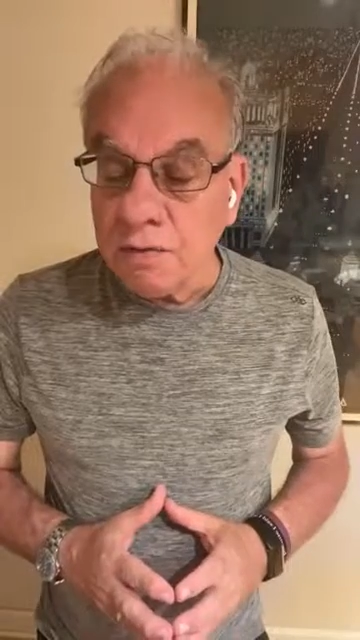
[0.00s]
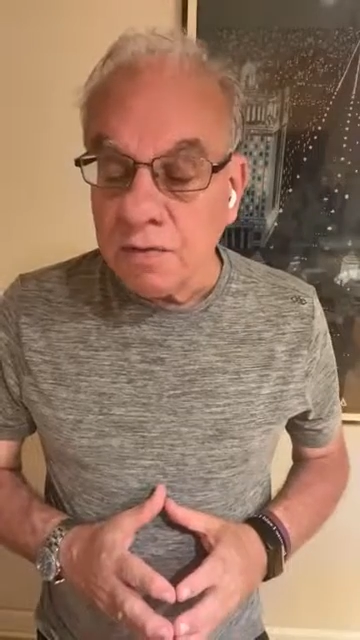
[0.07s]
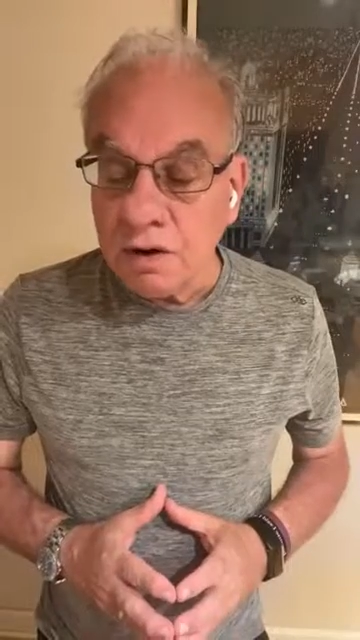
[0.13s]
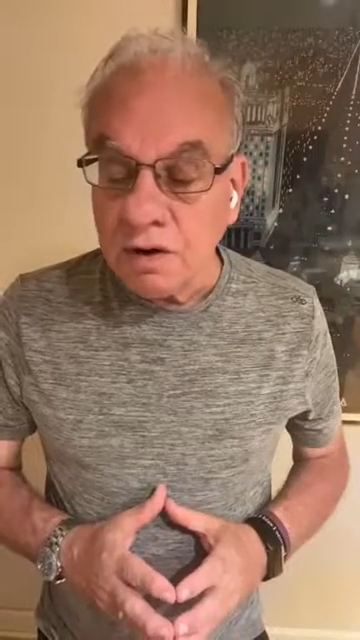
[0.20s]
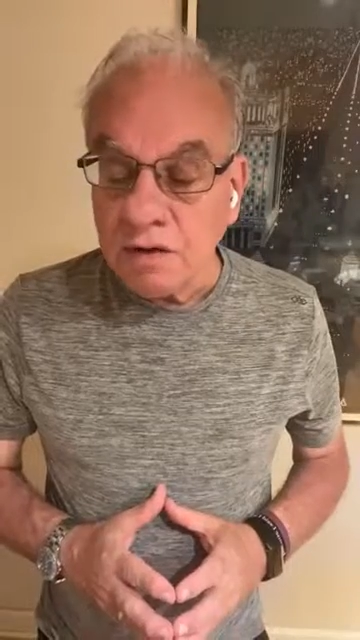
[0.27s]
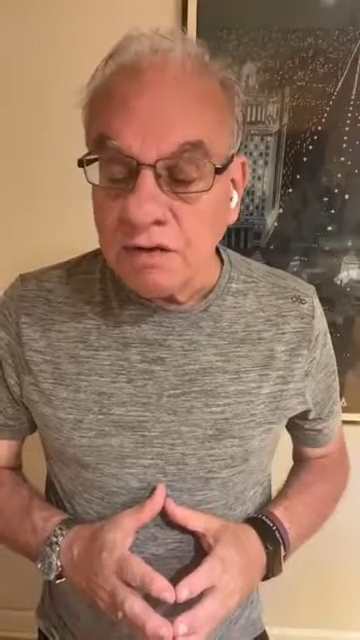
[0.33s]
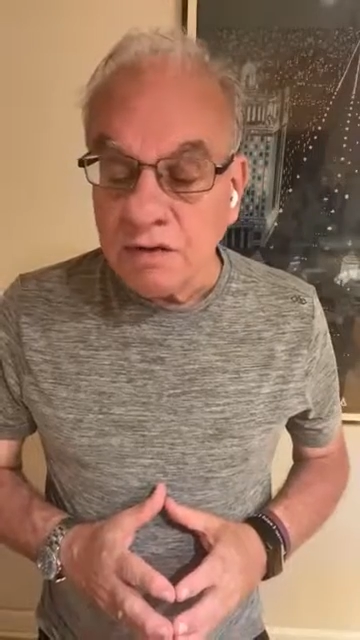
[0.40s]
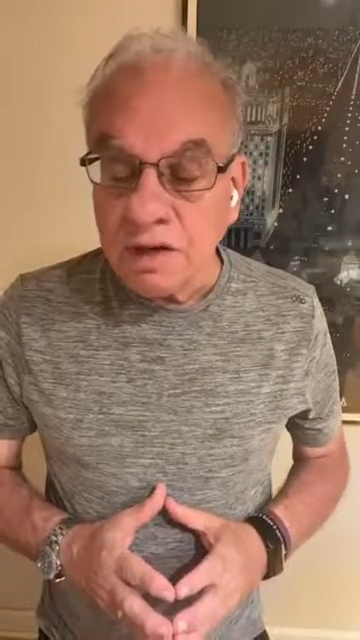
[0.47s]

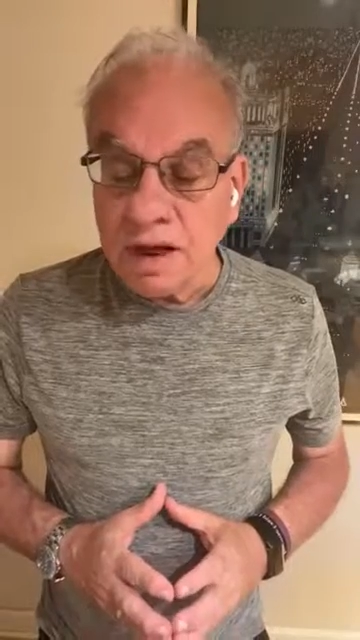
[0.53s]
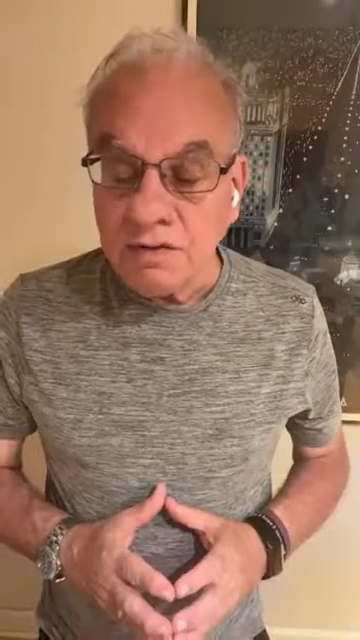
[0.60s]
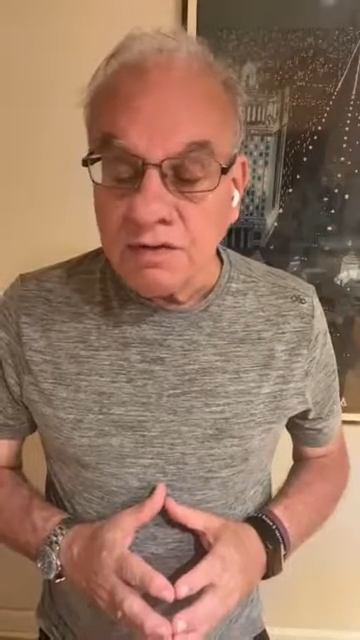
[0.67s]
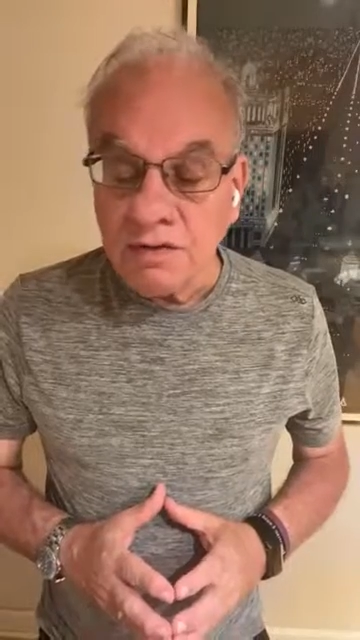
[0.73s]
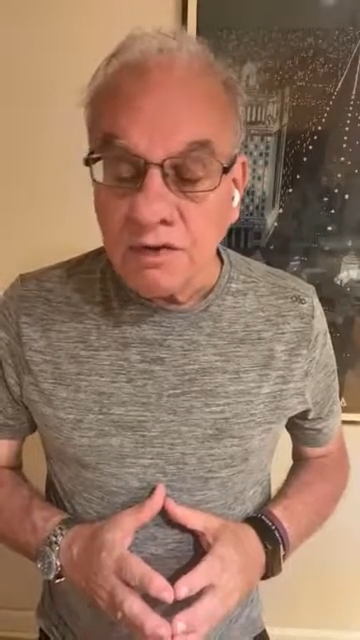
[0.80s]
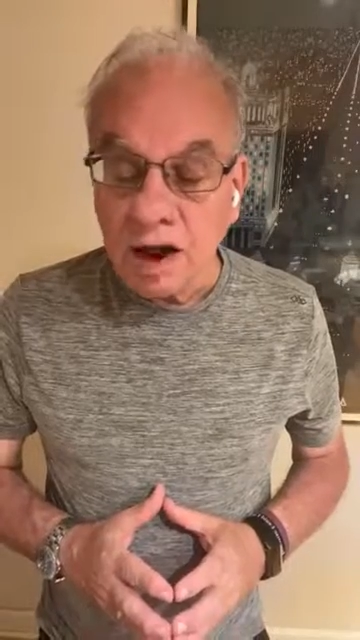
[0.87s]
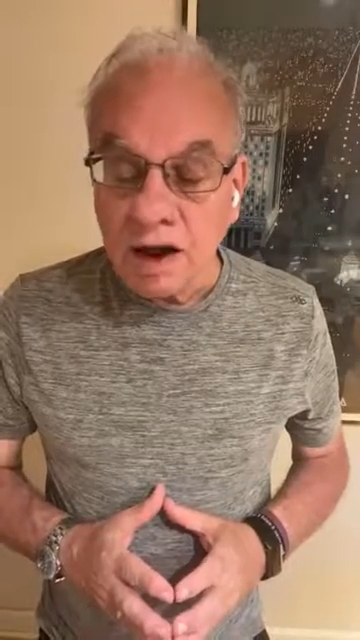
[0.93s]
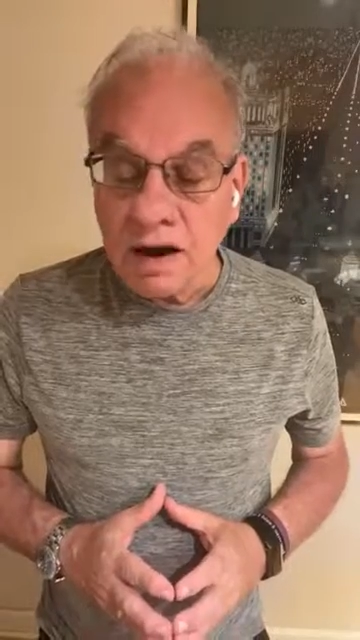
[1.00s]
compared to
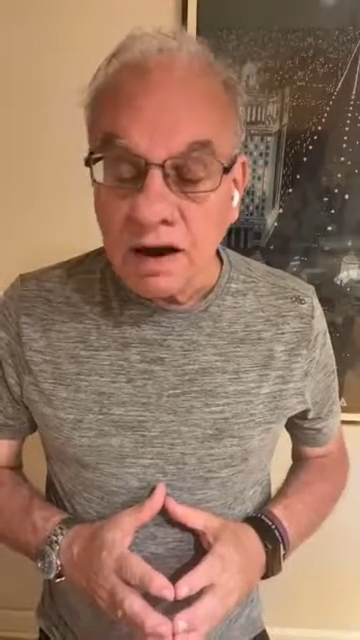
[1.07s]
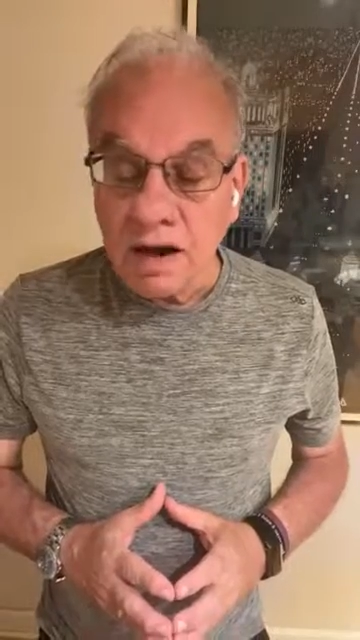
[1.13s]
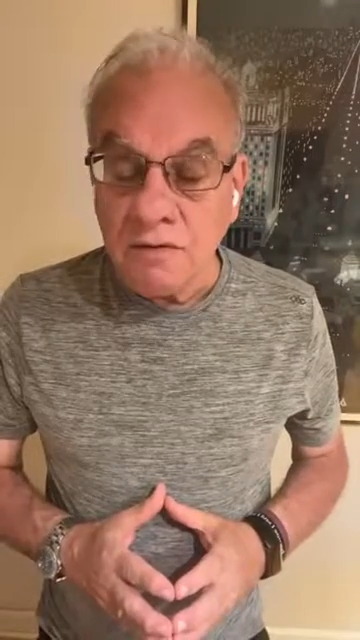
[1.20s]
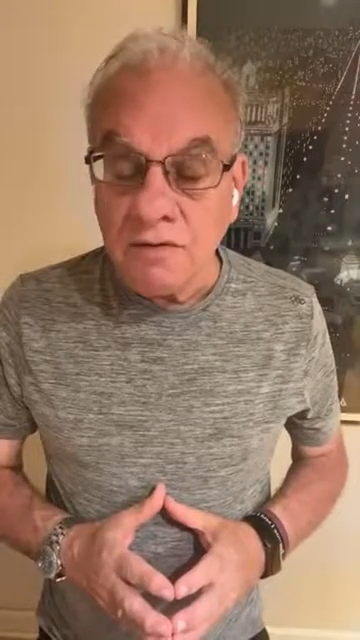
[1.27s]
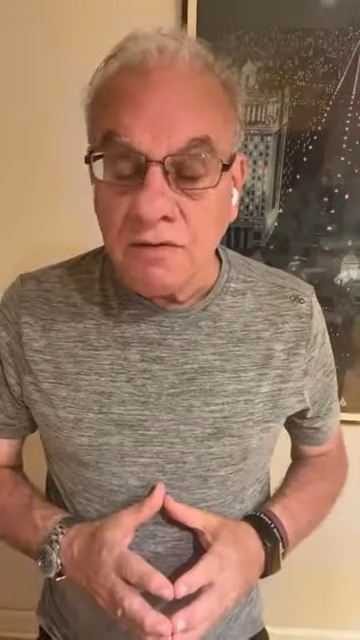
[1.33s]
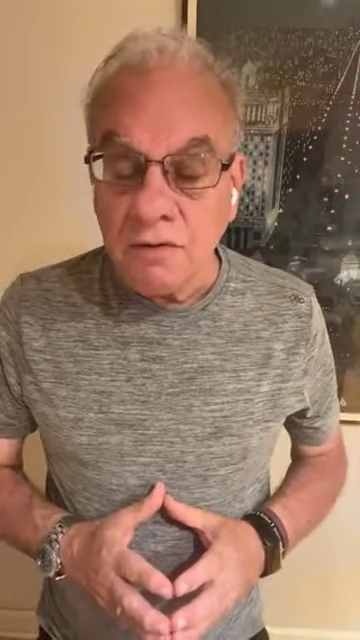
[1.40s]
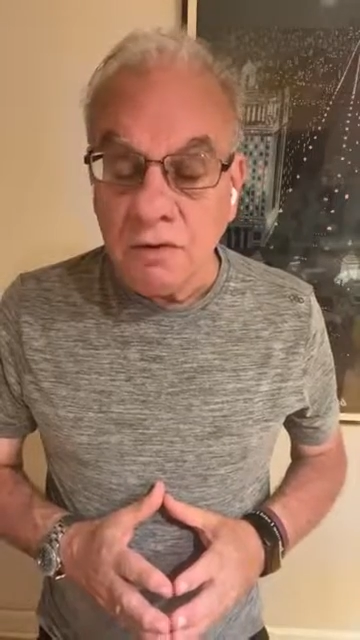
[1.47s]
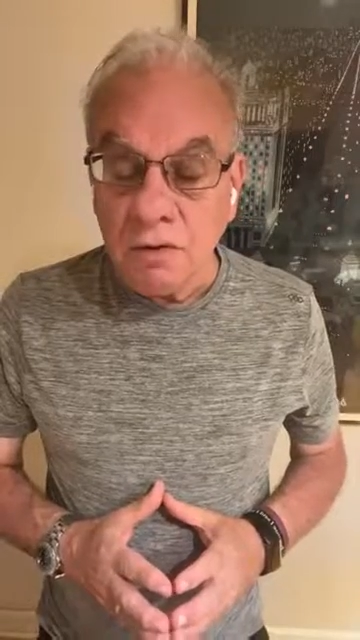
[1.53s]
last Friday
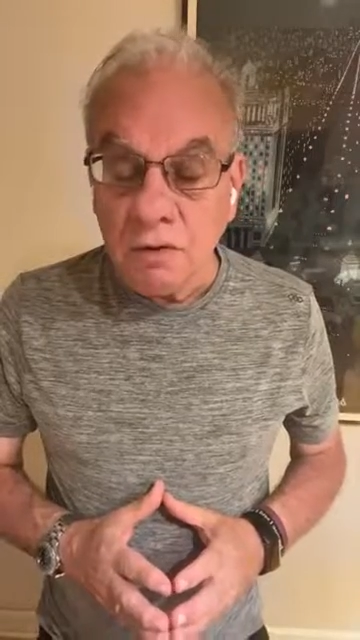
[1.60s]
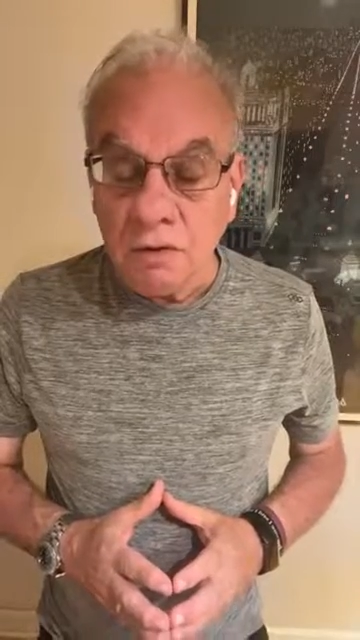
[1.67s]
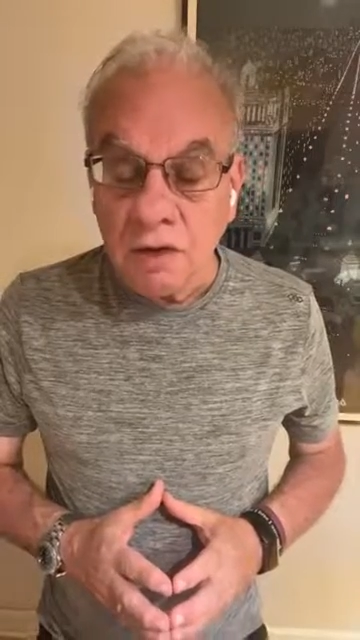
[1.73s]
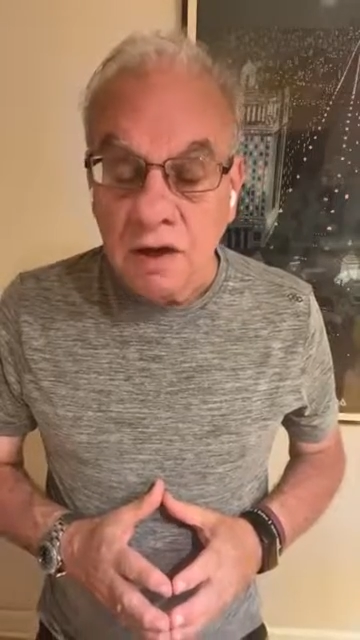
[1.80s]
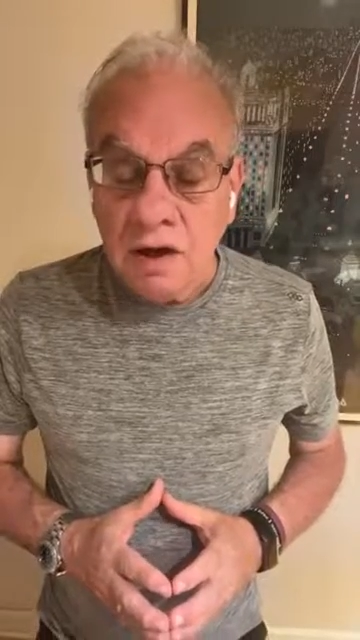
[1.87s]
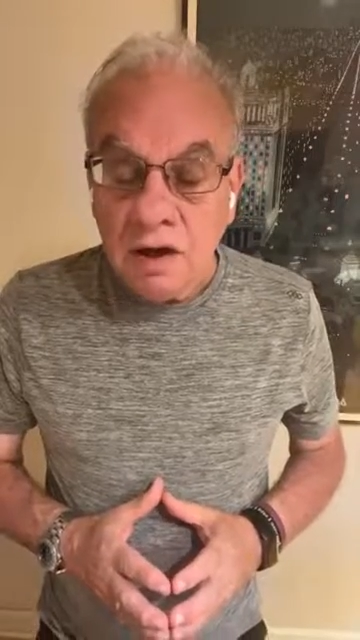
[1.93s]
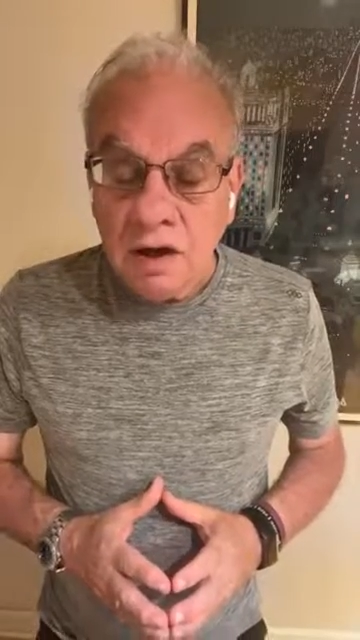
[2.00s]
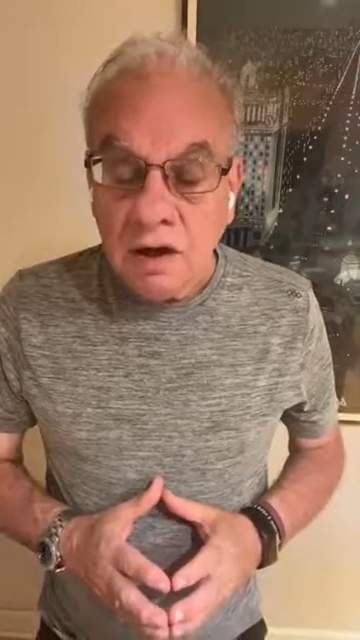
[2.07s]

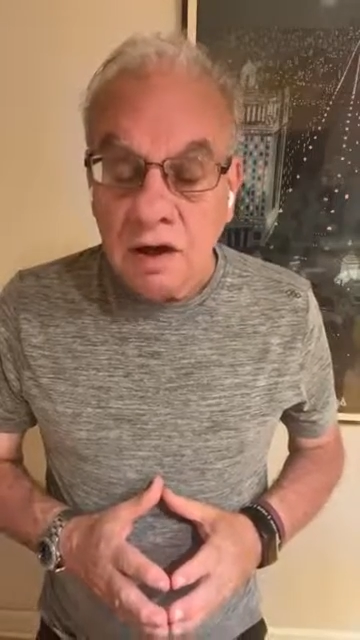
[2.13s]
afternoon.